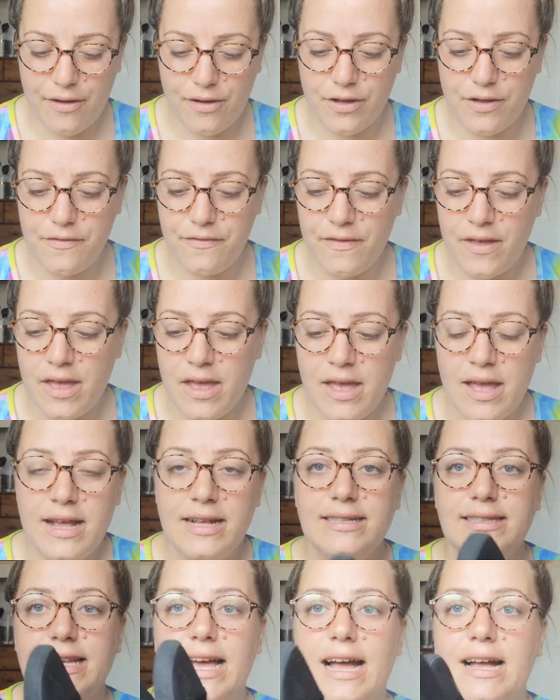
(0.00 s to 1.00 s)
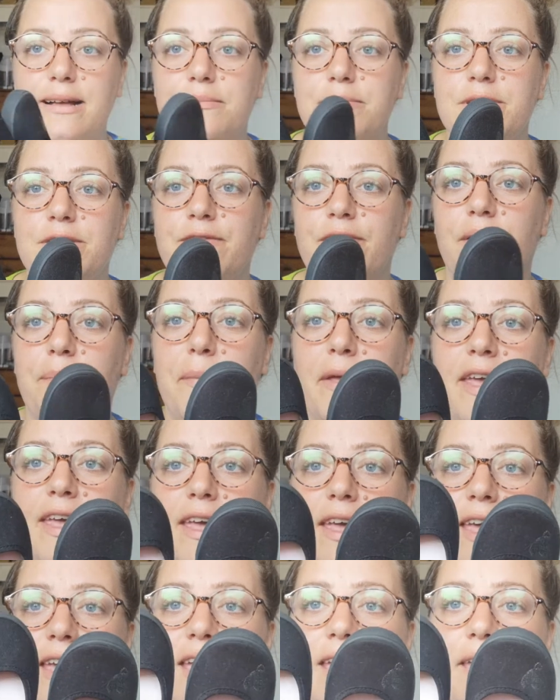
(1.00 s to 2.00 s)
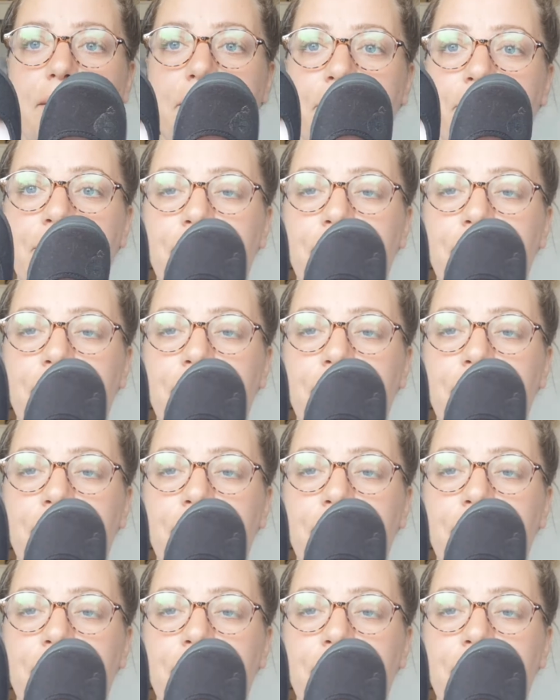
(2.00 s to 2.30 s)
of Daps for PE.